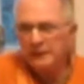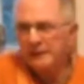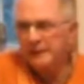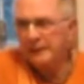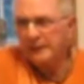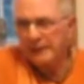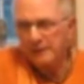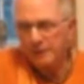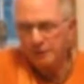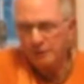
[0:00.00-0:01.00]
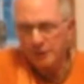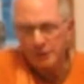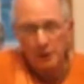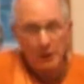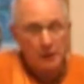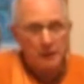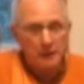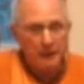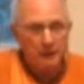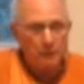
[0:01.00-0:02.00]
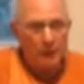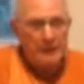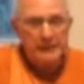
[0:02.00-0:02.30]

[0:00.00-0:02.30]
dedicated to Krishna. They don't want